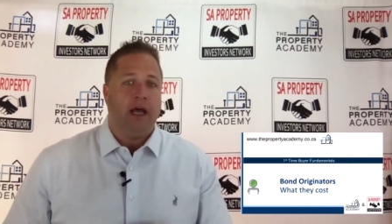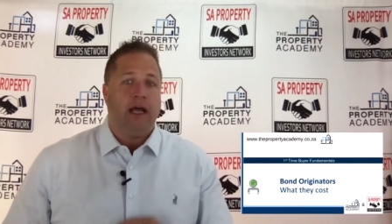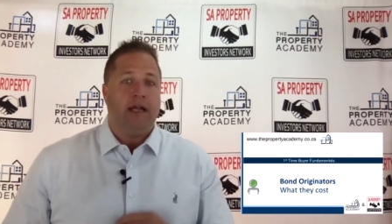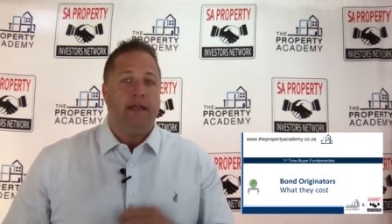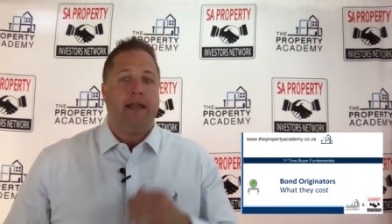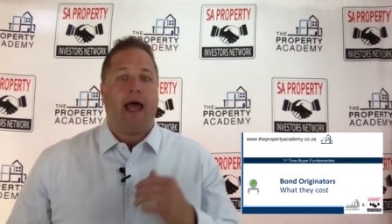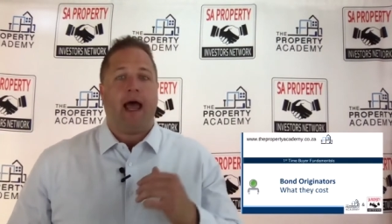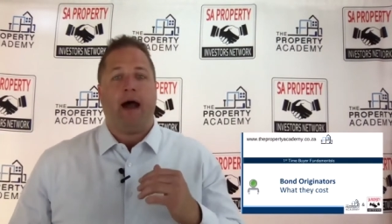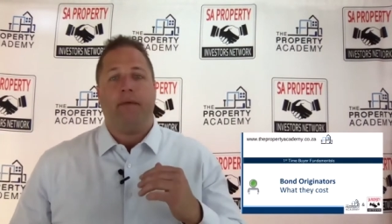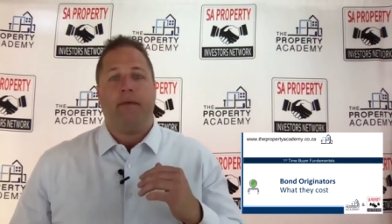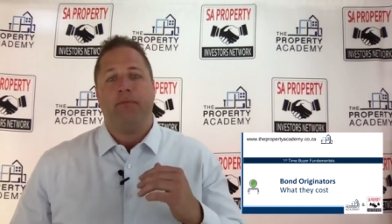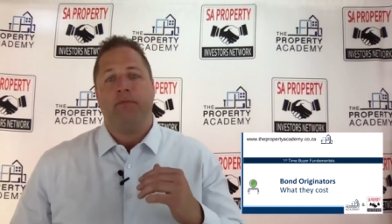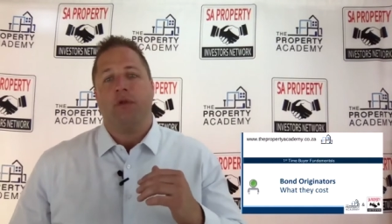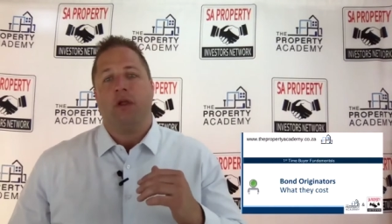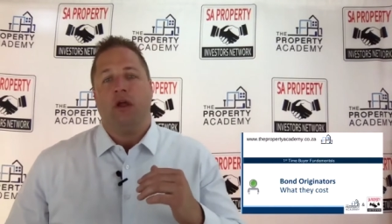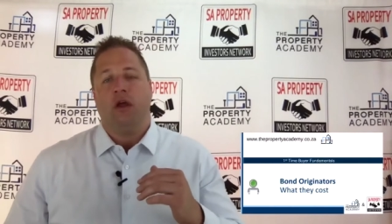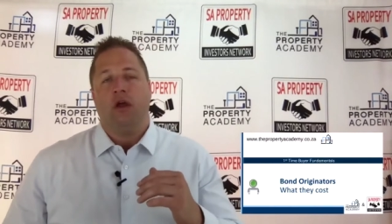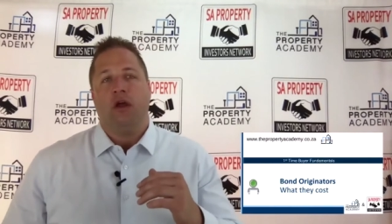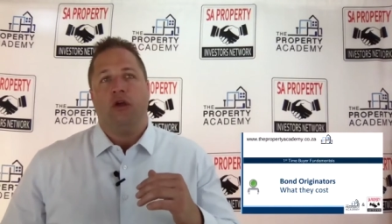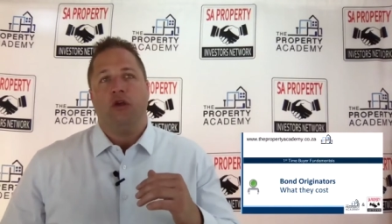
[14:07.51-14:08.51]
Now,
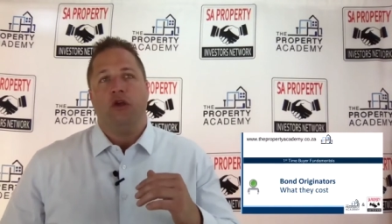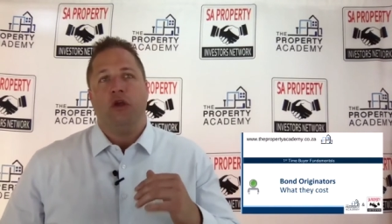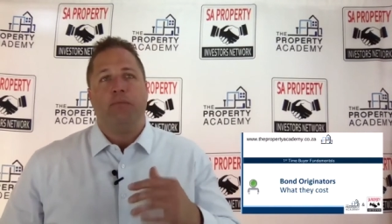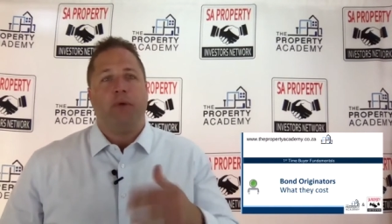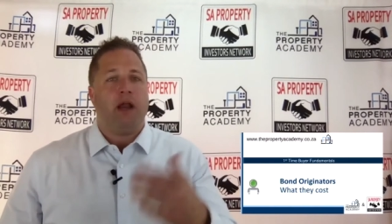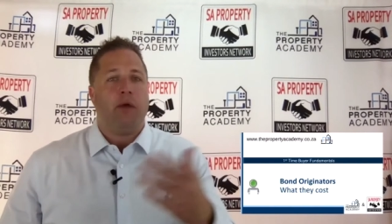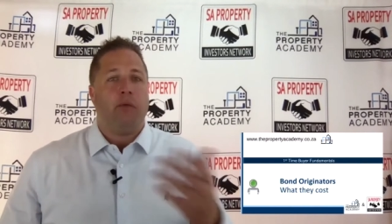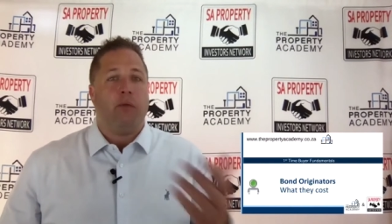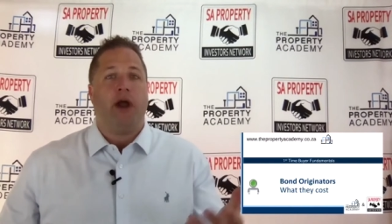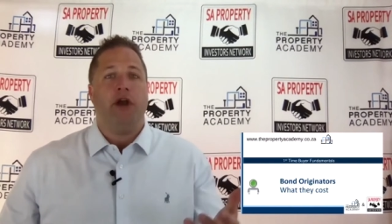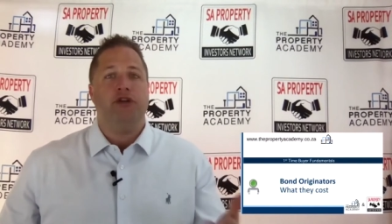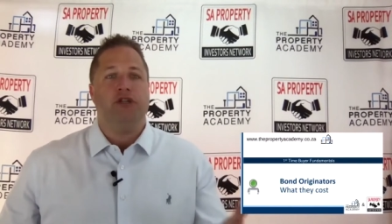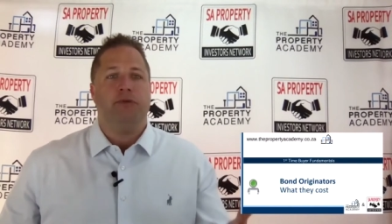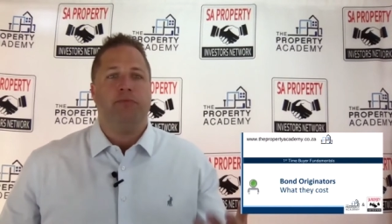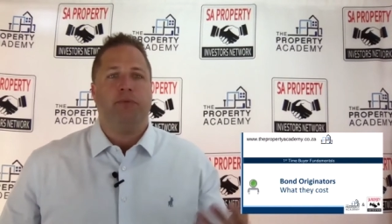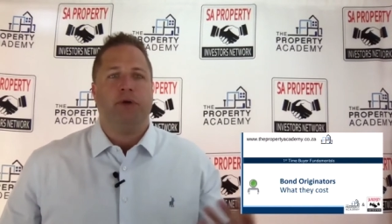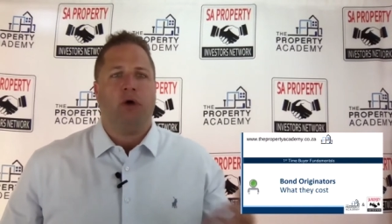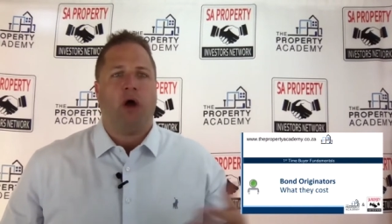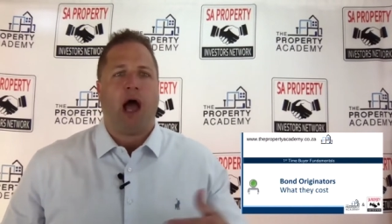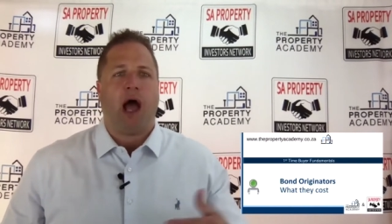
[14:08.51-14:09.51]
you're probably wondering,
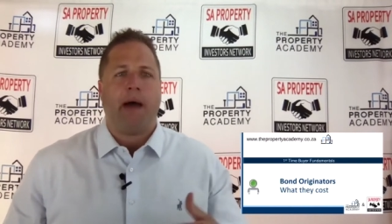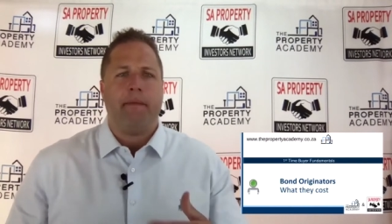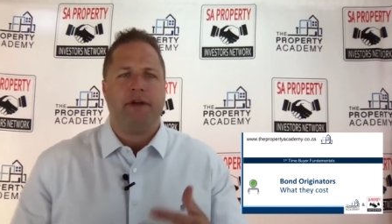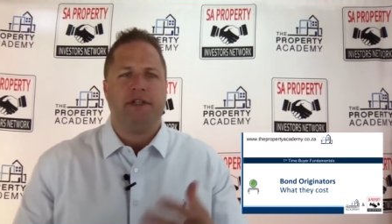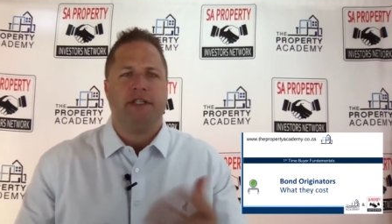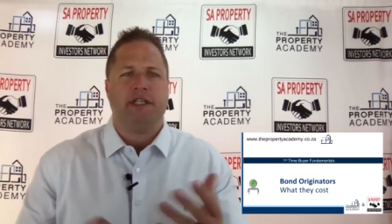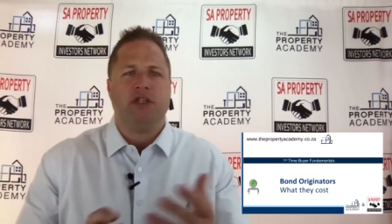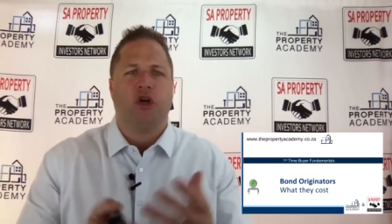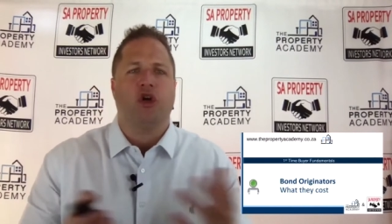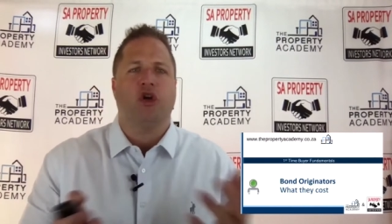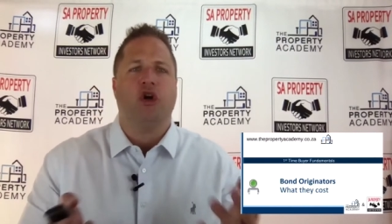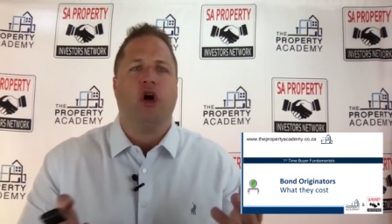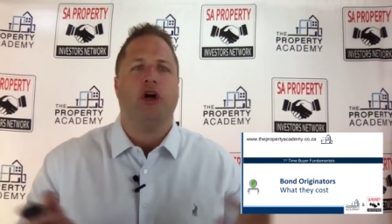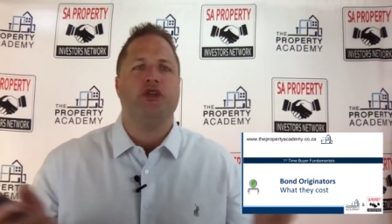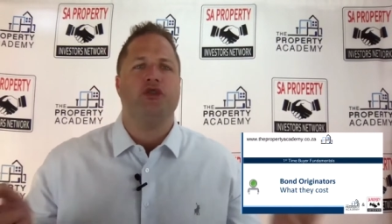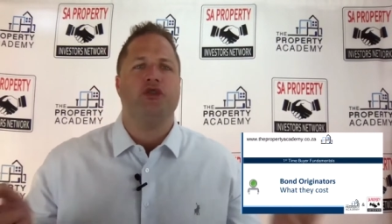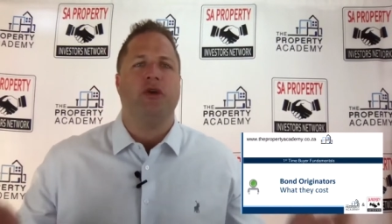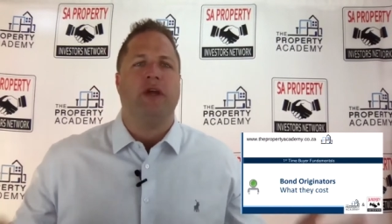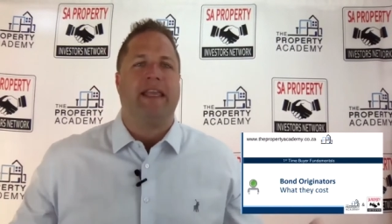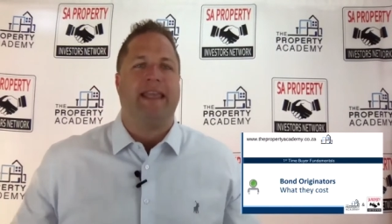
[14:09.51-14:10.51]
but how much does it
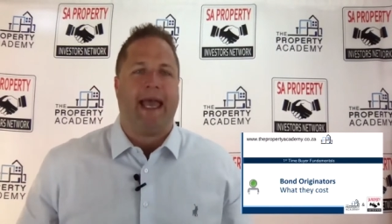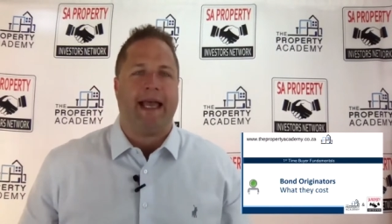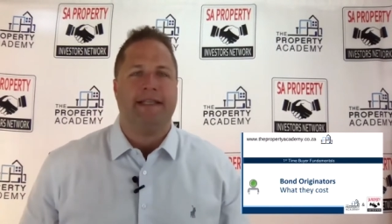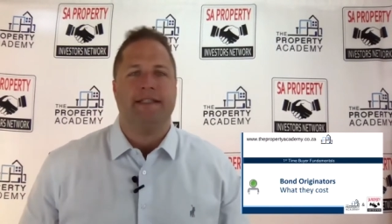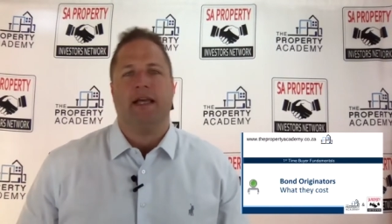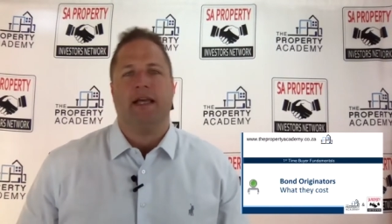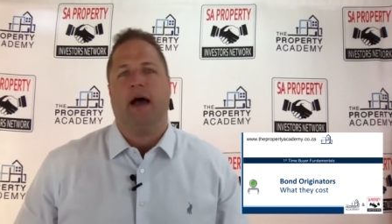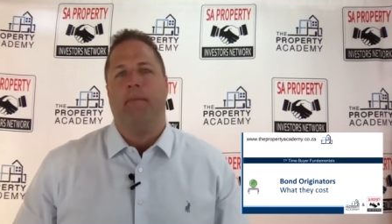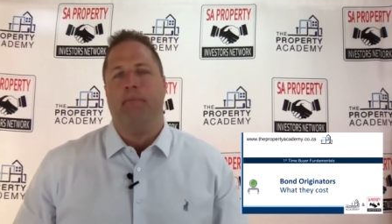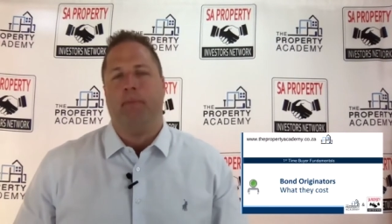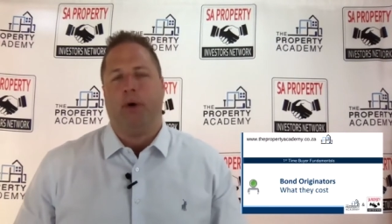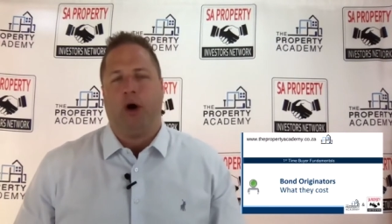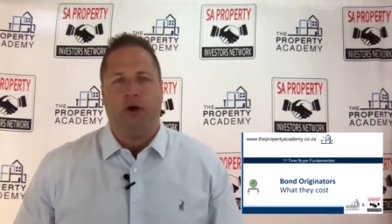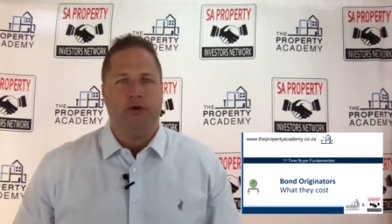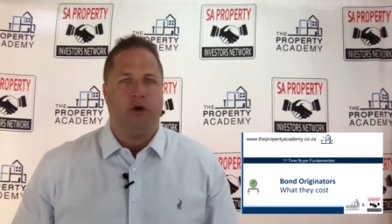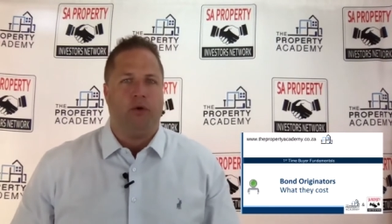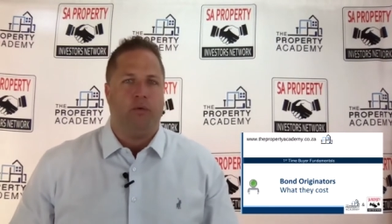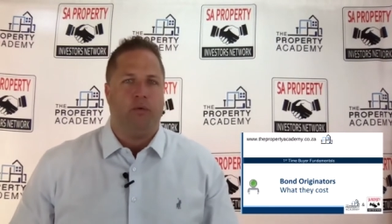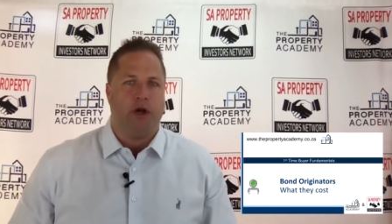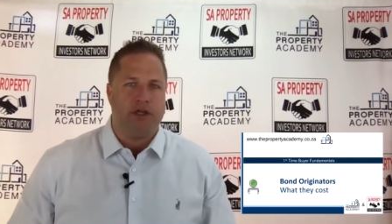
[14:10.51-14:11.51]
cost to get a
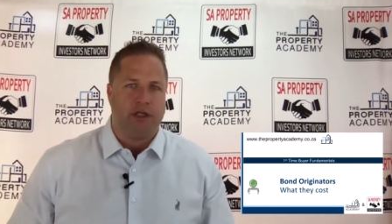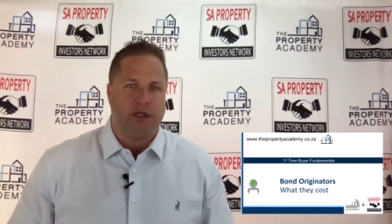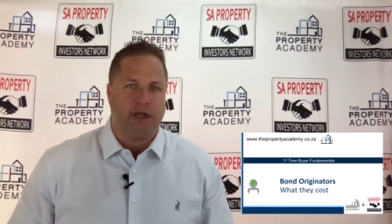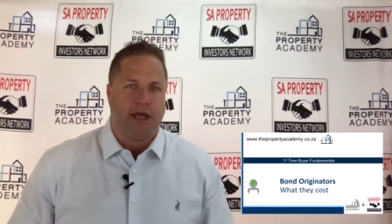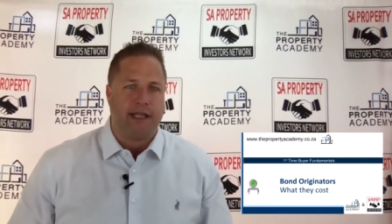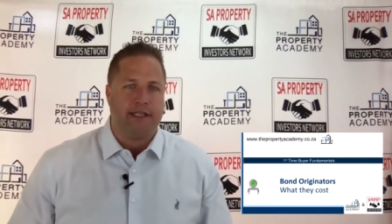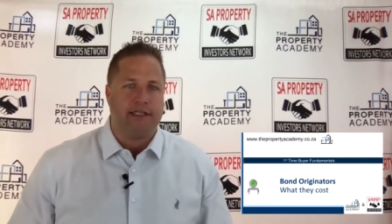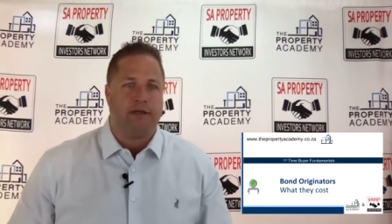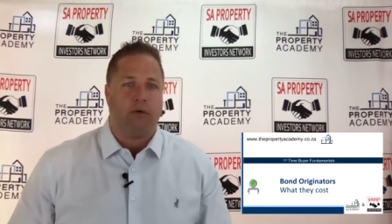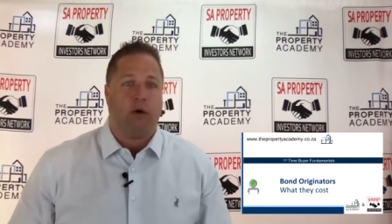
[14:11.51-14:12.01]
bond originator?